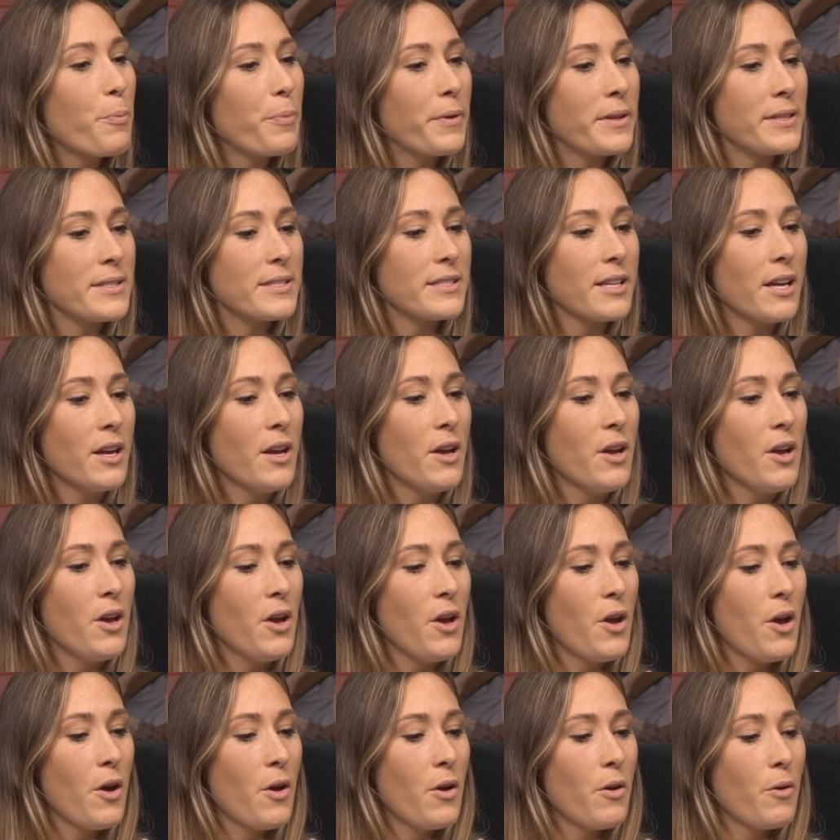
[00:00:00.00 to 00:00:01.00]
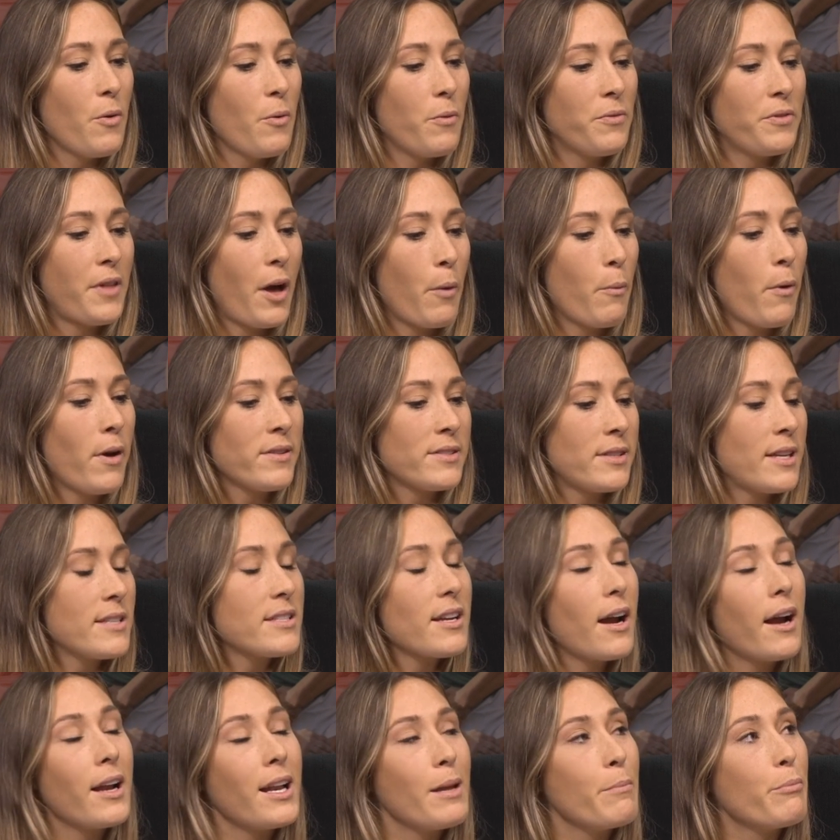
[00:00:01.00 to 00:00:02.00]
And that wasn't
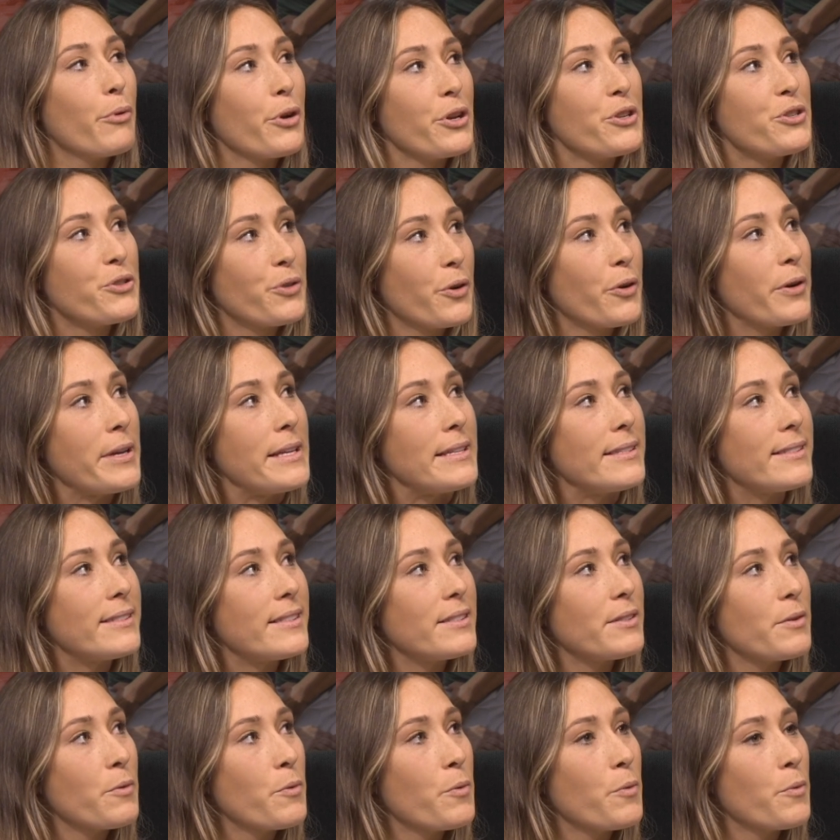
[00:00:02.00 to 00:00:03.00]
entirely by choice.